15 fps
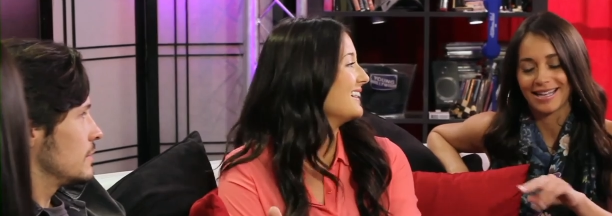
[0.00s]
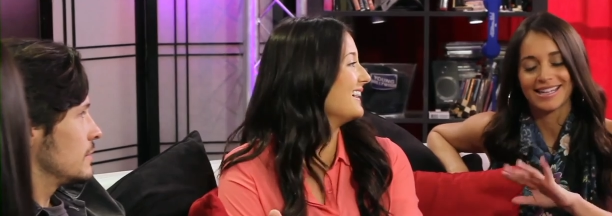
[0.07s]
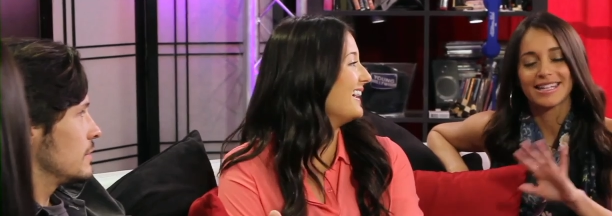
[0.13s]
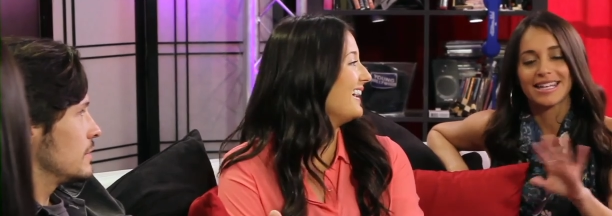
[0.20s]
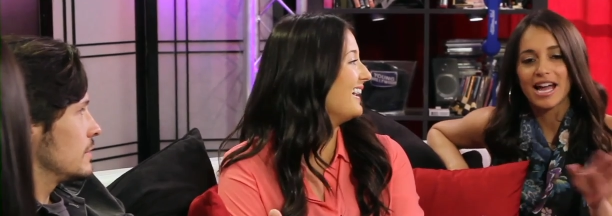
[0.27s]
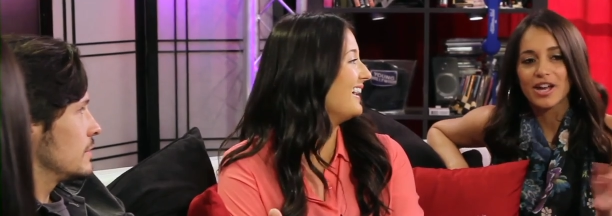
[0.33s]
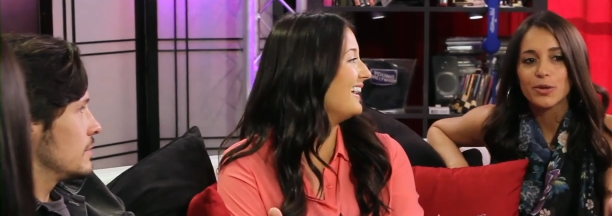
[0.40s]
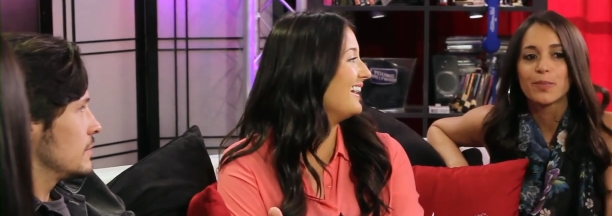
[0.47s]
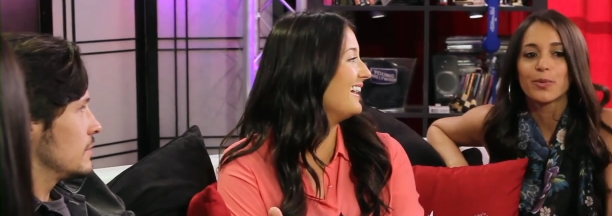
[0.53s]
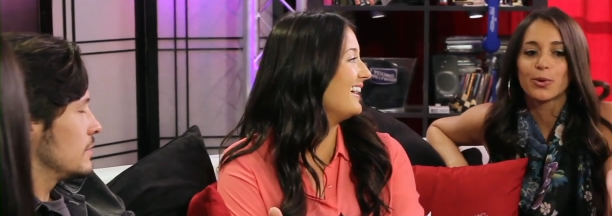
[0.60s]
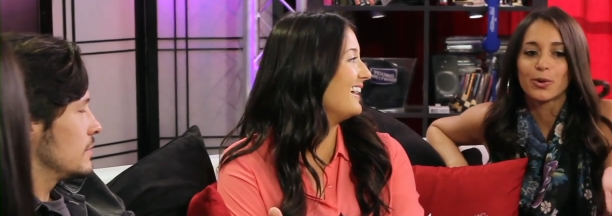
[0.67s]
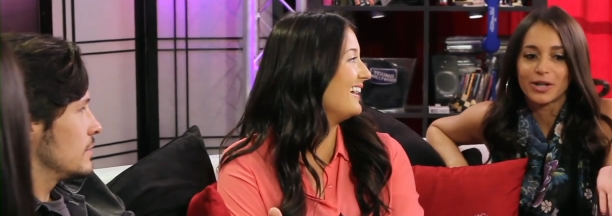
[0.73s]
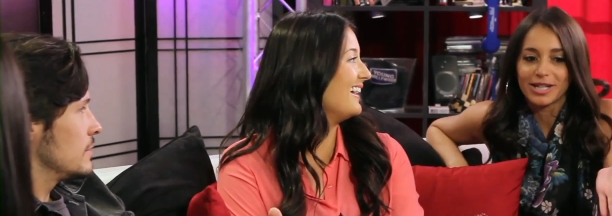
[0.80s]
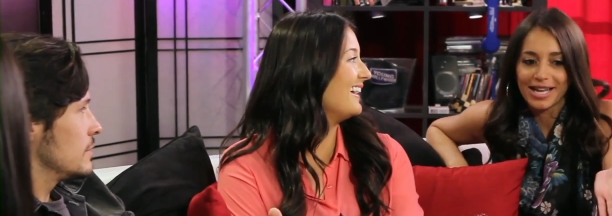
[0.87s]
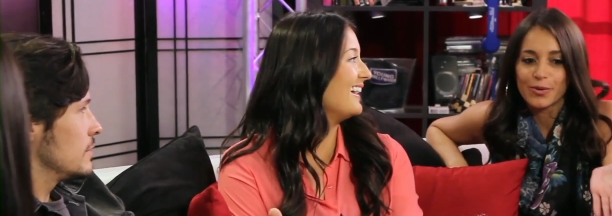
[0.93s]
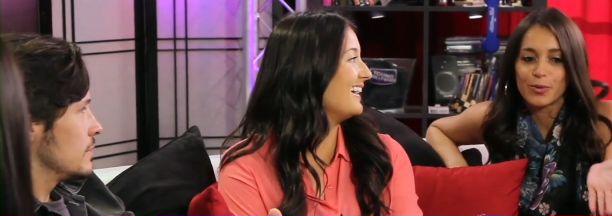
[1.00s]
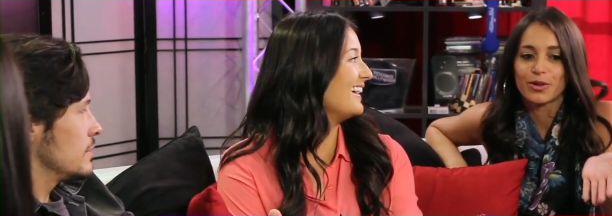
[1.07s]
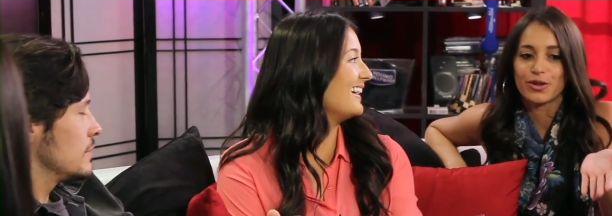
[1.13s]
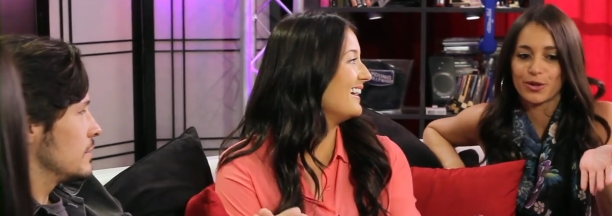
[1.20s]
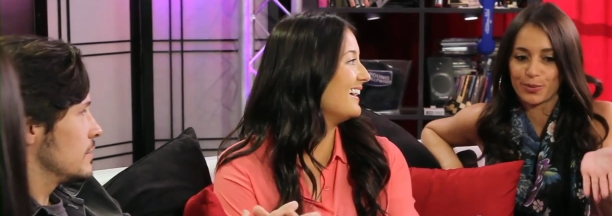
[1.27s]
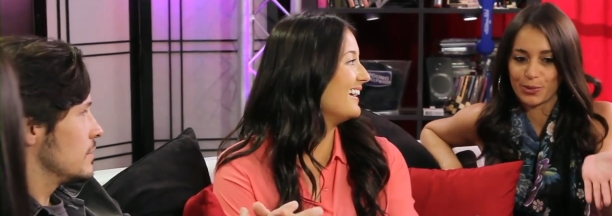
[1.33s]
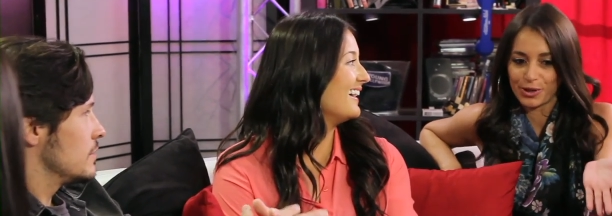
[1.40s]
Speaker 1: Like, yeah, you board like
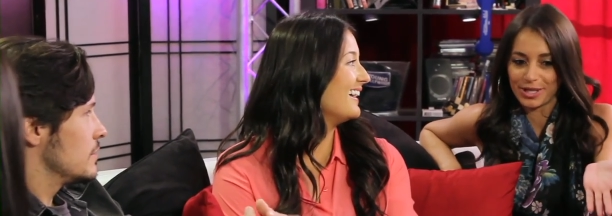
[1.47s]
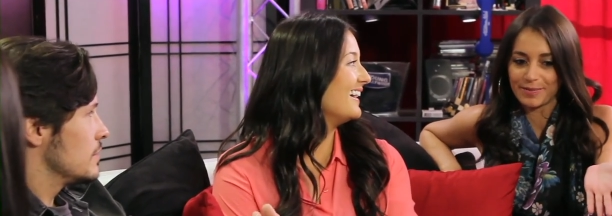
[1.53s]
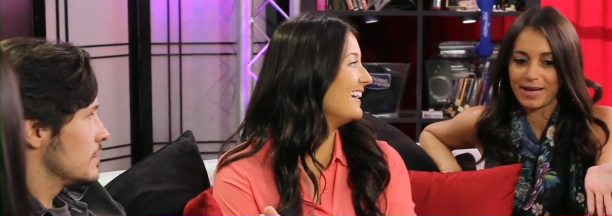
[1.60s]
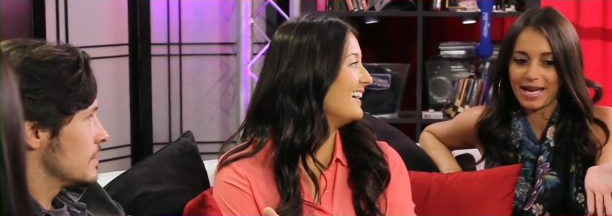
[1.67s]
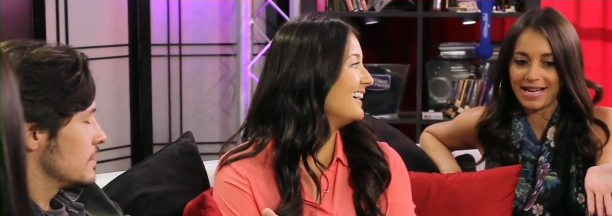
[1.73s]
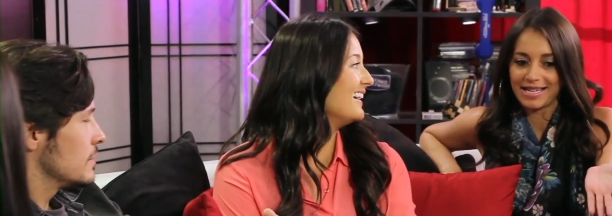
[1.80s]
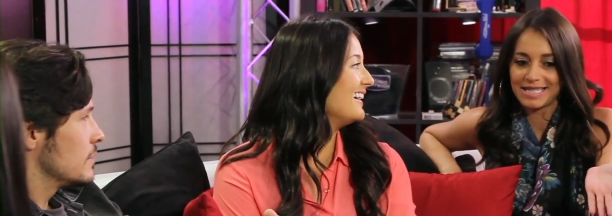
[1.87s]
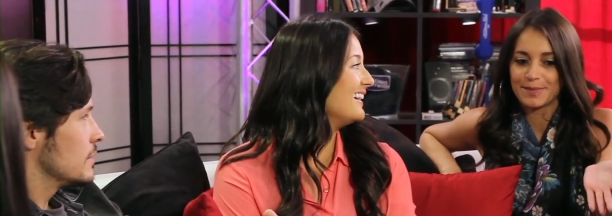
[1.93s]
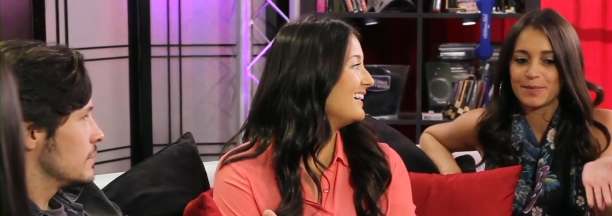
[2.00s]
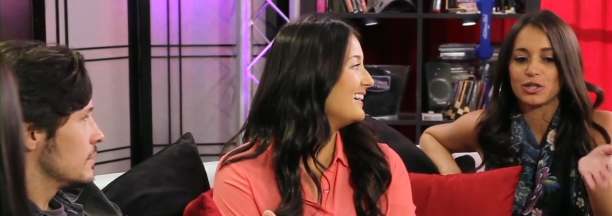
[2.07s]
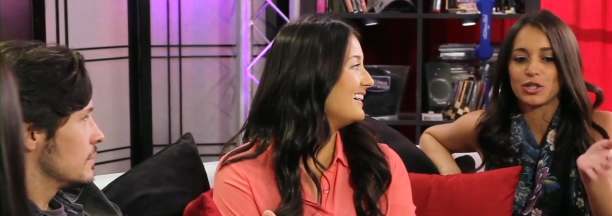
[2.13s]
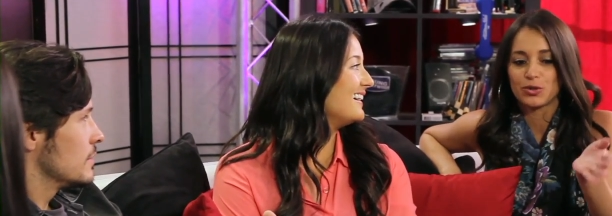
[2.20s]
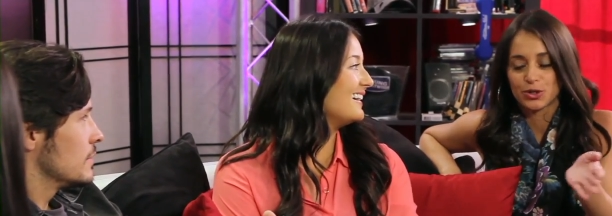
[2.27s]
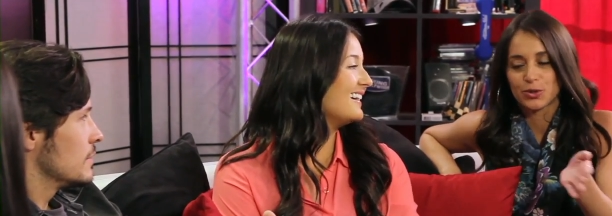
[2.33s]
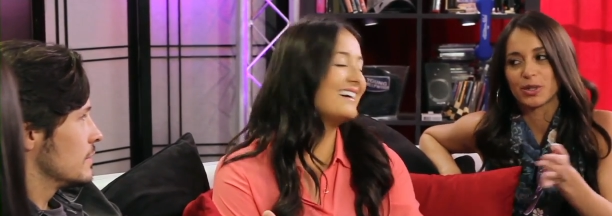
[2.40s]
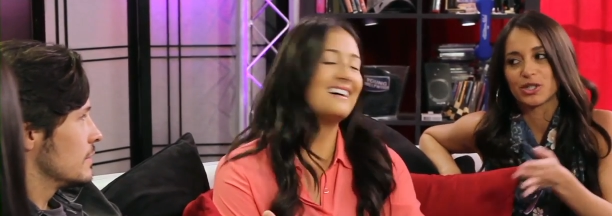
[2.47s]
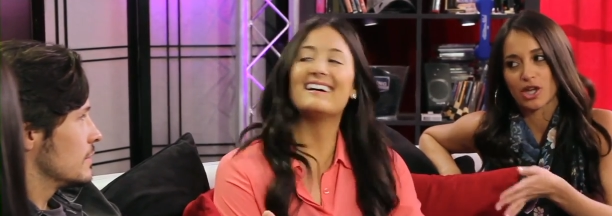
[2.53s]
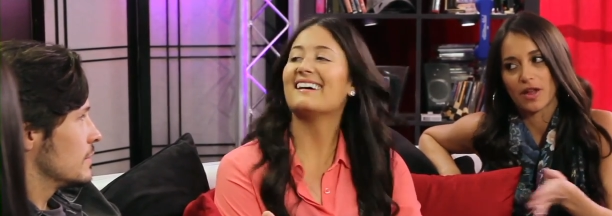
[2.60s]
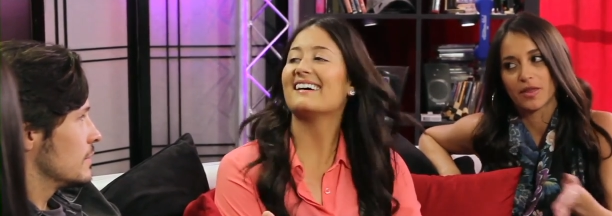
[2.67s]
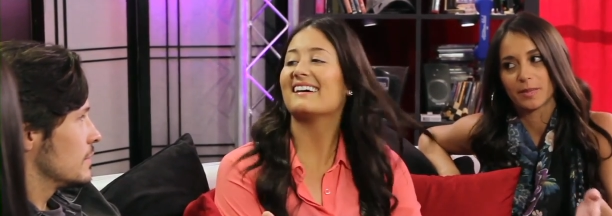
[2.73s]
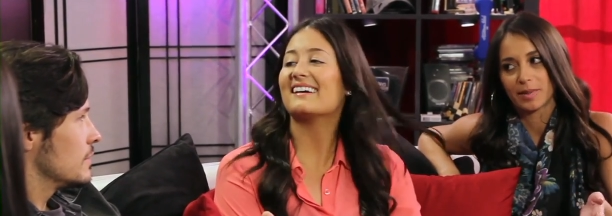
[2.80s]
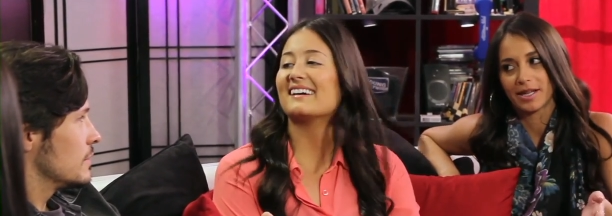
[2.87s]
with your boarding pass, but you switch
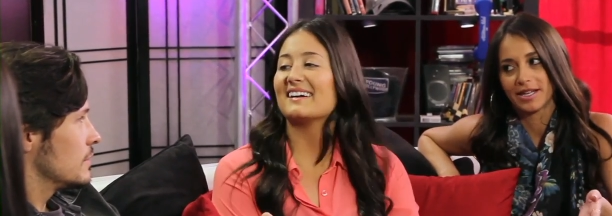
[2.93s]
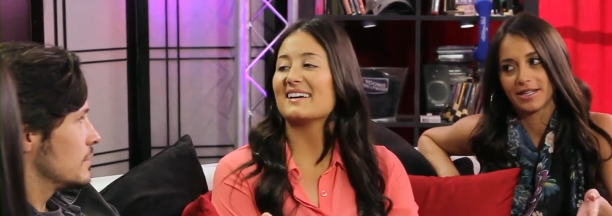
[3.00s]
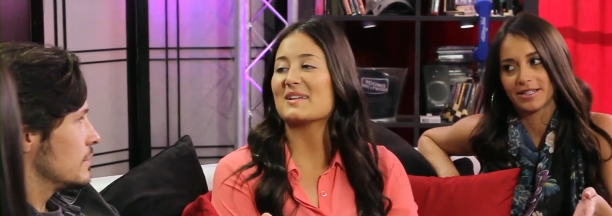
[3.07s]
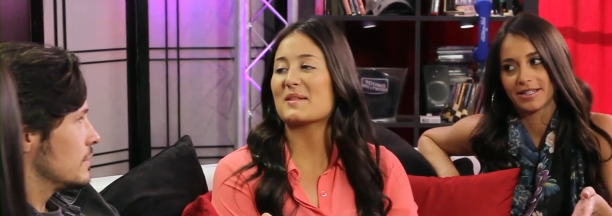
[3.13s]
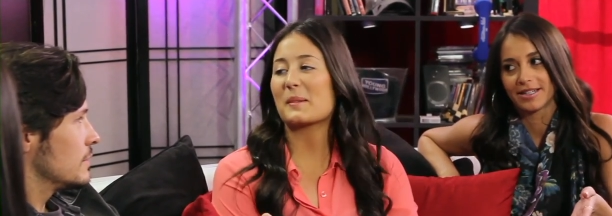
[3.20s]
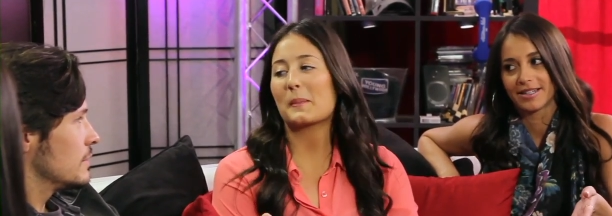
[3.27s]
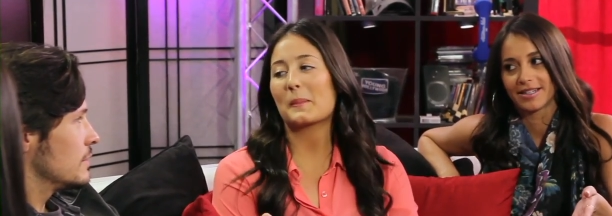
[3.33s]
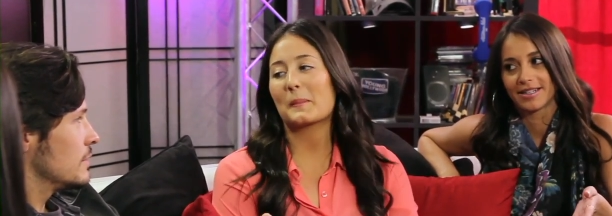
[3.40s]
on the plane.